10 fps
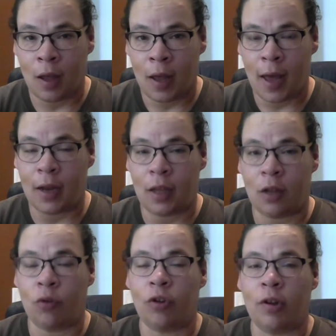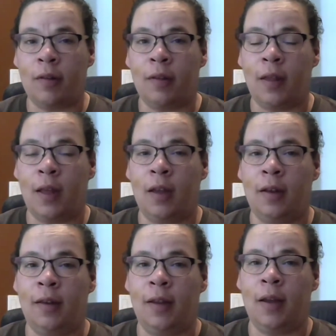and it uses the
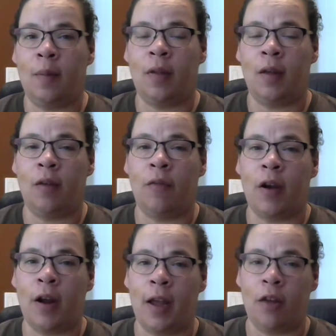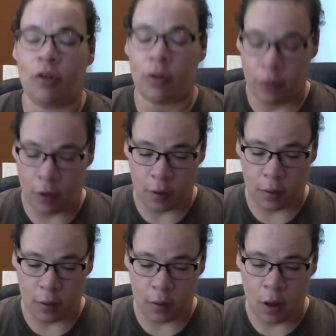DMC Variations
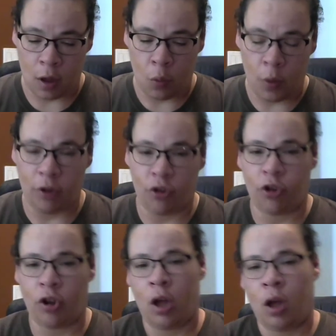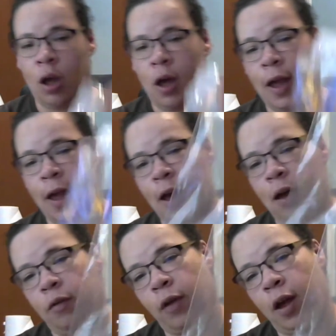flosses, which I
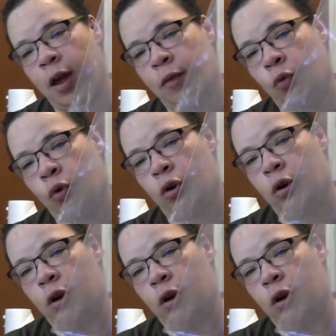have ordered.